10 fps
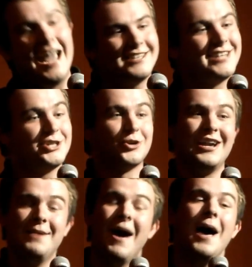It's a
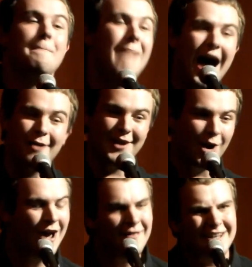dream.
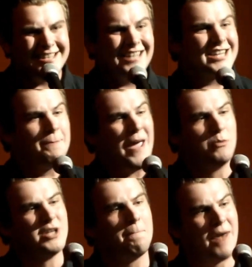Mario, this escapade
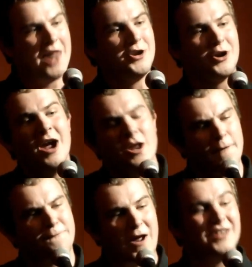was a blunder.
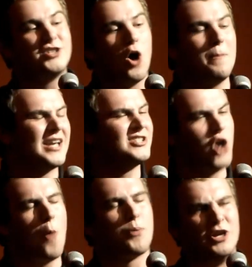Your friend's home because
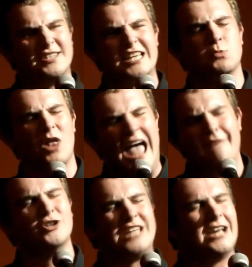no princess will
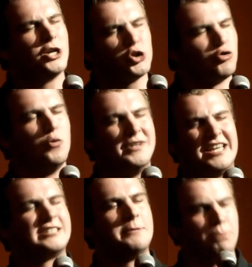ever date a
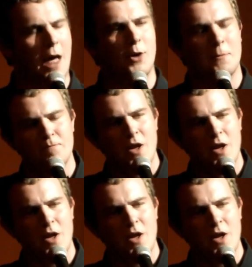shroom-addicted plumber.